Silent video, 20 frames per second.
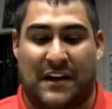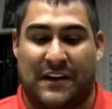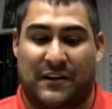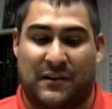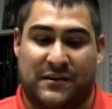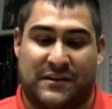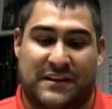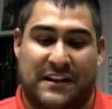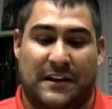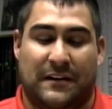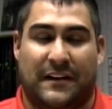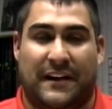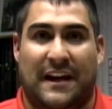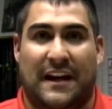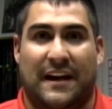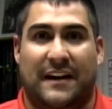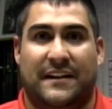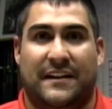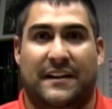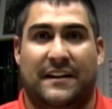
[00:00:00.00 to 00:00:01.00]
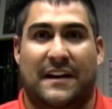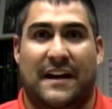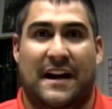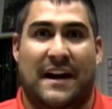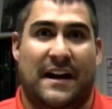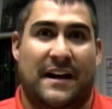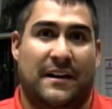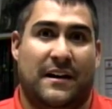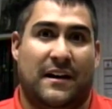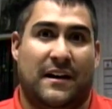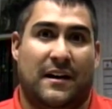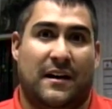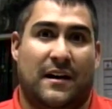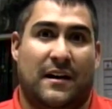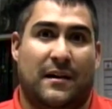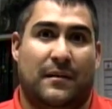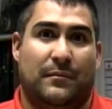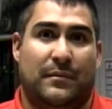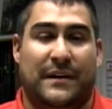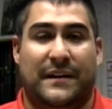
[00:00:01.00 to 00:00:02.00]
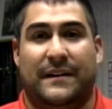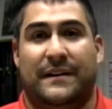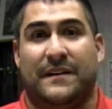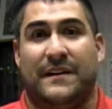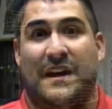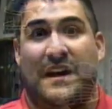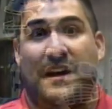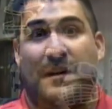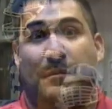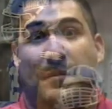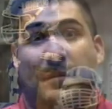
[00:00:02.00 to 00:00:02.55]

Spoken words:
I know Sierra Canyon had beaten a